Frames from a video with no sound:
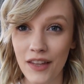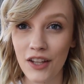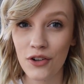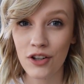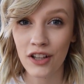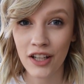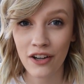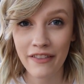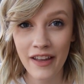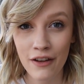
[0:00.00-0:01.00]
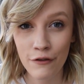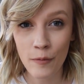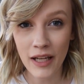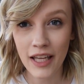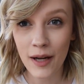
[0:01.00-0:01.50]
little clicker thing for
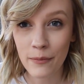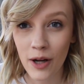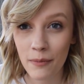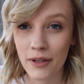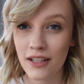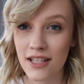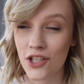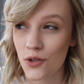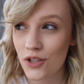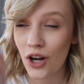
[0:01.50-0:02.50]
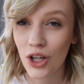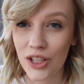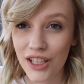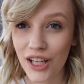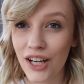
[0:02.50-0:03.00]
my camera, because as you saw
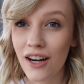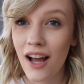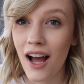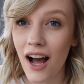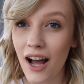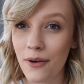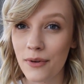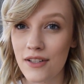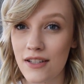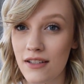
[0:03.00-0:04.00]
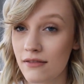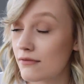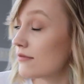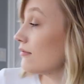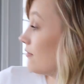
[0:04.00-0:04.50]
earlier, I was,
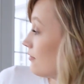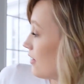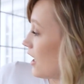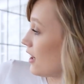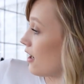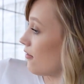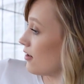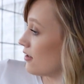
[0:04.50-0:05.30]
hello.